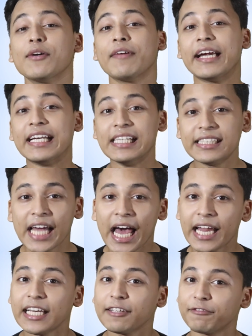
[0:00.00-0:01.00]
you have
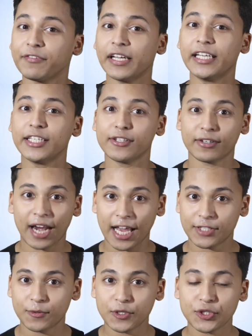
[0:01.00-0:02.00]
entirely failed in your
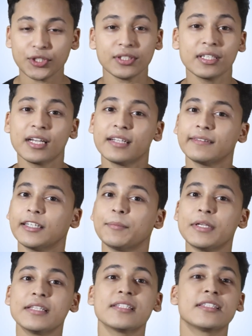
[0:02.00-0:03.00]
graduation. That
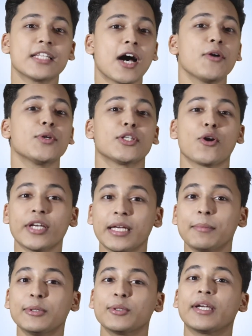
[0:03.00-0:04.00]
means now you're not
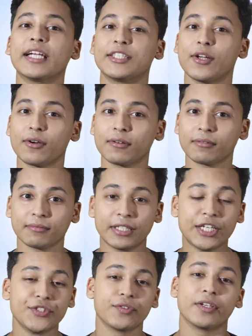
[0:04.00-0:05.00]
able to get your
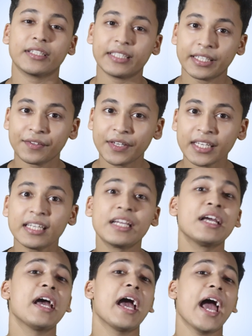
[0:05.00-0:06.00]
engineering degree.
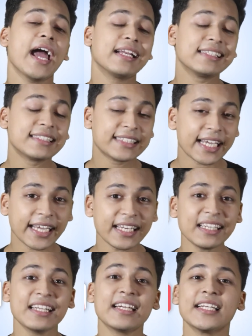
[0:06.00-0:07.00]
And
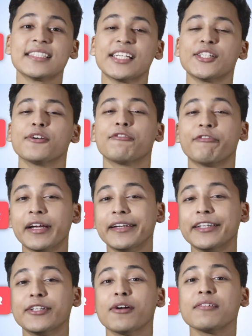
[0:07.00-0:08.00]
second is that you have
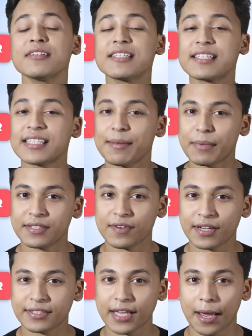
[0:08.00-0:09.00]
failed in your semester
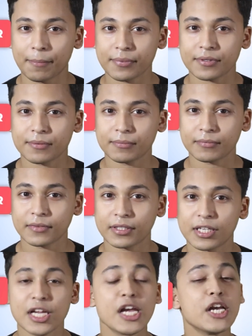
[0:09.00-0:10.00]
exams.
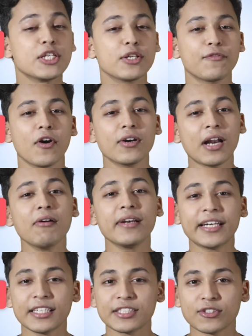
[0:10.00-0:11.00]
So for now,
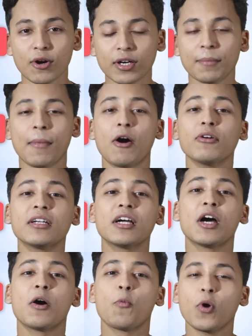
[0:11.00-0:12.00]
let us talk
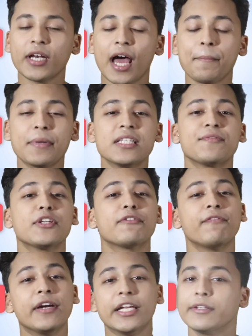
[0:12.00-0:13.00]
about what happens when you
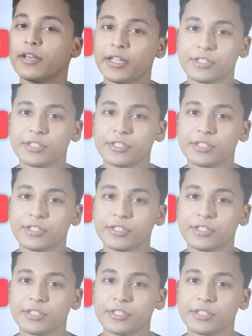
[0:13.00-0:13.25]
fail in your